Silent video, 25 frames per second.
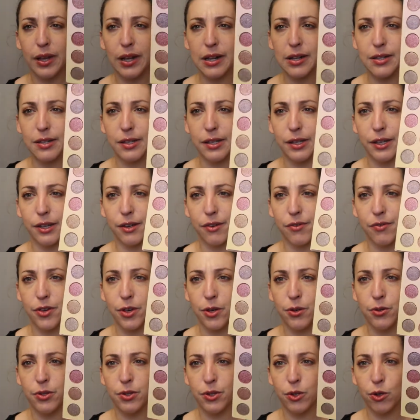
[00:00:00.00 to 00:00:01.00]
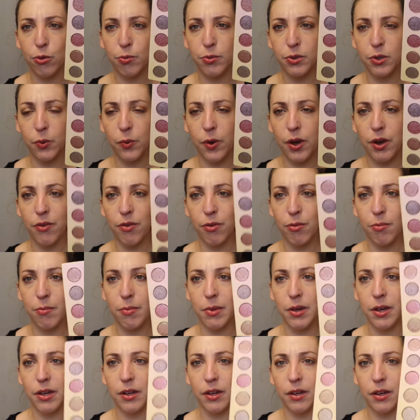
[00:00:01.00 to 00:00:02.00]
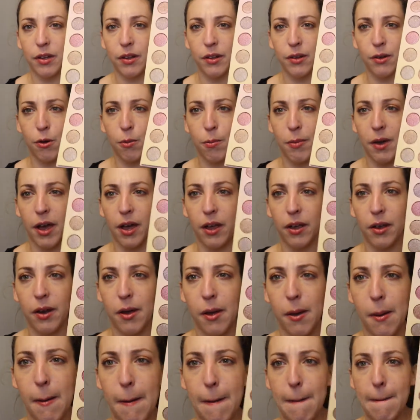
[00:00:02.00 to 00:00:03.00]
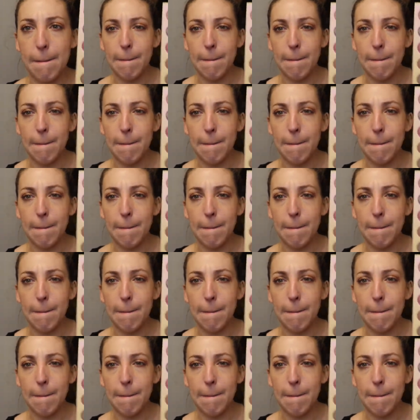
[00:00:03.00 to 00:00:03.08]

It's like a few scoops away from being a glitter palette, huh?